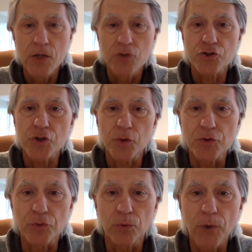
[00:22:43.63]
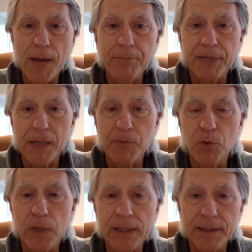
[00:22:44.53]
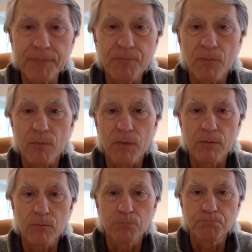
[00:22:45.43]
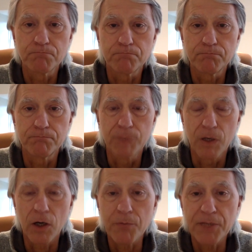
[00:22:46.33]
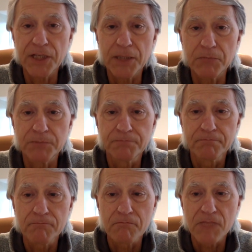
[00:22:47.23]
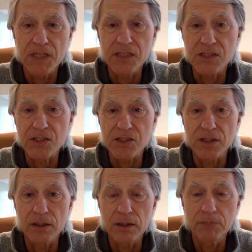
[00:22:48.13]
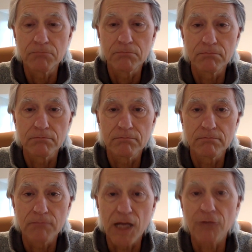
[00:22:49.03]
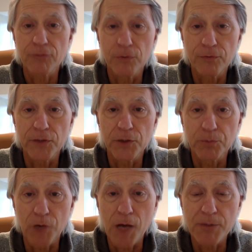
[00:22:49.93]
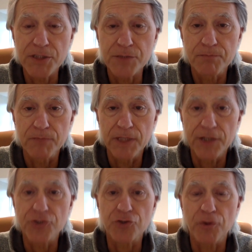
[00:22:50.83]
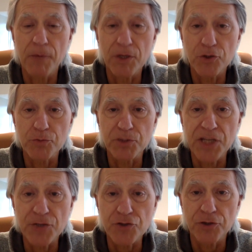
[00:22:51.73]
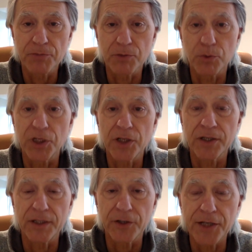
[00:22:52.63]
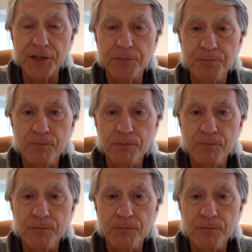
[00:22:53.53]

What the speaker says: So to wrap it up quickly, RPM is still unfulfilled promise. It has tremendous potential, but we're not there yet.